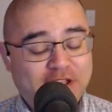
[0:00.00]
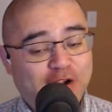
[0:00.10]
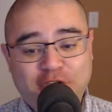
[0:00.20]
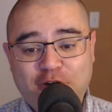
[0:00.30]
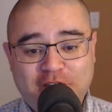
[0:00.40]
And
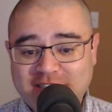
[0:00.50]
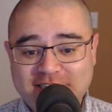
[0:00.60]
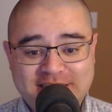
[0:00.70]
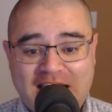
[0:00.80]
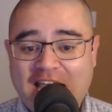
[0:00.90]
there yes. you go.
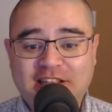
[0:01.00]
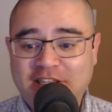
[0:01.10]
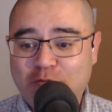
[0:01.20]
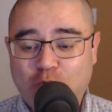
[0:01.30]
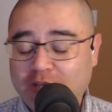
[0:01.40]
That's
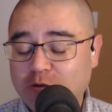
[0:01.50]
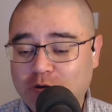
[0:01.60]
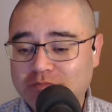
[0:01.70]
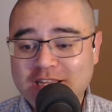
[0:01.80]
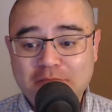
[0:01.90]
exactly what
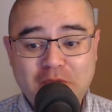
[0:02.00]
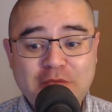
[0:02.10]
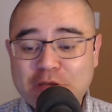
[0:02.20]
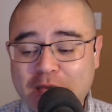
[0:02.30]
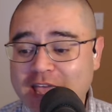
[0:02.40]
you're
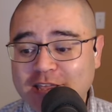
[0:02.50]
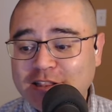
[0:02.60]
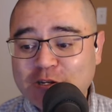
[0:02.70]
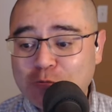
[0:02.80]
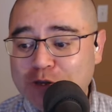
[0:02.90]
maybe
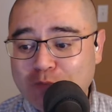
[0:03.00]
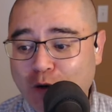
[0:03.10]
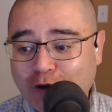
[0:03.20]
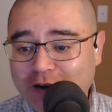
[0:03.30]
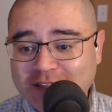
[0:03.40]
paying a little bit
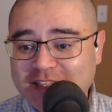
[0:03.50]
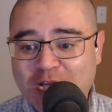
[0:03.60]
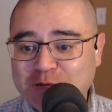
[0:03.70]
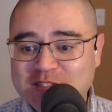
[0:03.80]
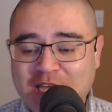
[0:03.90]
more at
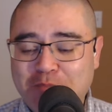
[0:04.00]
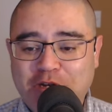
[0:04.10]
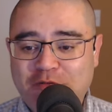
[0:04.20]
the outset,